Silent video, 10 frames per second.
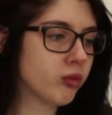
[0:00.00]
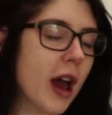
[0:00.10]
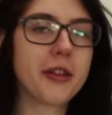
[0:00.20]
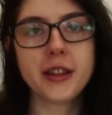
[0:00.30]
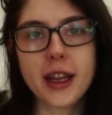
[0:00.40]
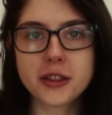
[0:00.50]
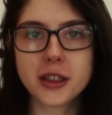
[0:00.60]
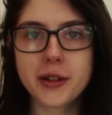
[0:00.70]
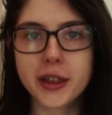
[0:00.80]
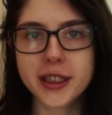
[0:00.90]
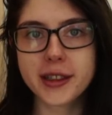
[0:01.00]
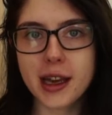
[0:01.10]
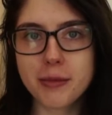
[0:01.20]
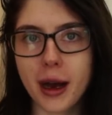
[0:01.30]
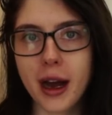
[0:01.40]
I think that's all I wanted to say,
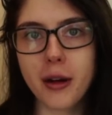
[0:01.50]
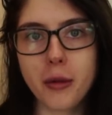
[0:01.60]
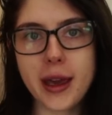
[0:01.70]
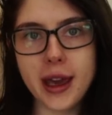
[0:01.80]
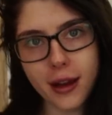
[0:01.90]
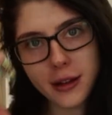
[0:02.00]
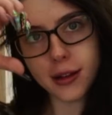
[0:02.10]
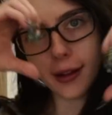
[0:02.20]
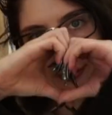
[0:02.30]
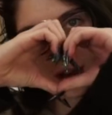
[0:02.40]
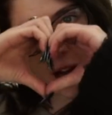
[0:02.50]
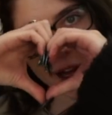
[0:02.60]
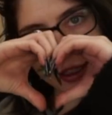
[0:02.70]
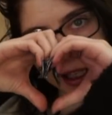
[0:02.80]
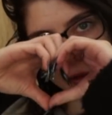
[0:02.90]
but we love you
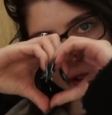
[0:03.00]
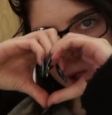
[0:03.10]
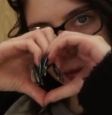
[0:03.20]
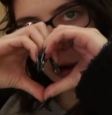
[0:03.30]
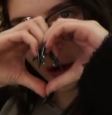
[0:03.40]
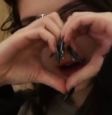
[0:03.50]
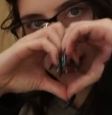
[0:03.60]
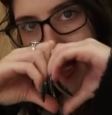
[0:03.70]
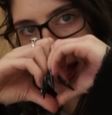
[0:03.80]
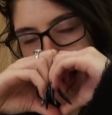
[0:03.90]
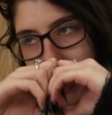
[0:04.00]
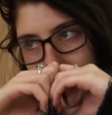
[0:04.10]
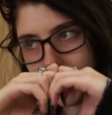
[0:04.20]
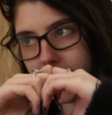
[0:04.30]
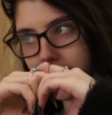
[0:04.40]
guys. Thanks for the support.
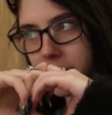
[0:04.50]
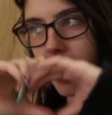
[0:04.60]
And